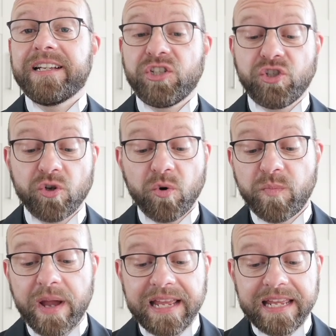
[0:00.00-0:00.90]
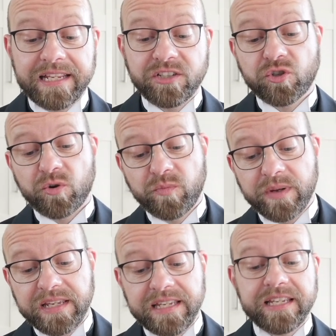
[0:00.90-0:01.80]
a Jobe
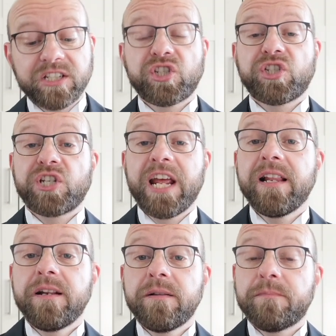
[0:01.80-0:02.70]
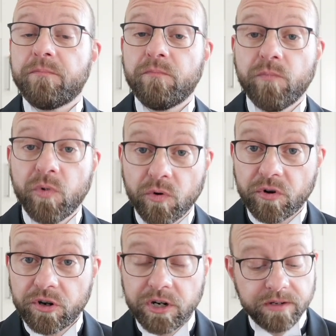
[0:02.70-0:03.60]
Jobey Shell
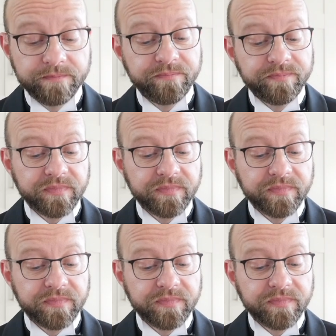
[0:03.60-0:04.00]
Moore.